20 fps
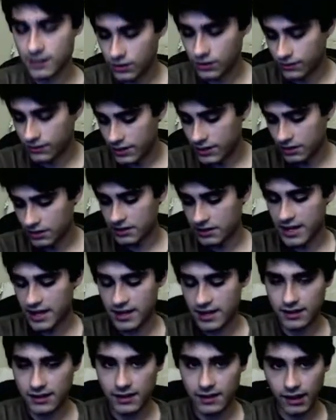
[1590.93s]
very late
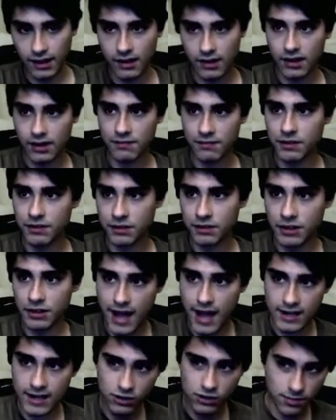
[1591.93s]
of the
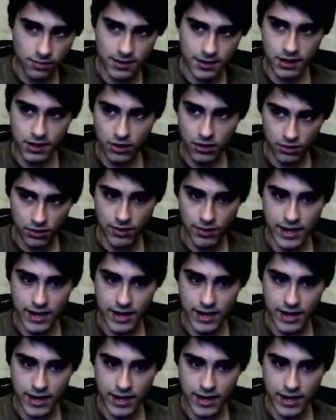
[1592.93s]
glass opening all the way.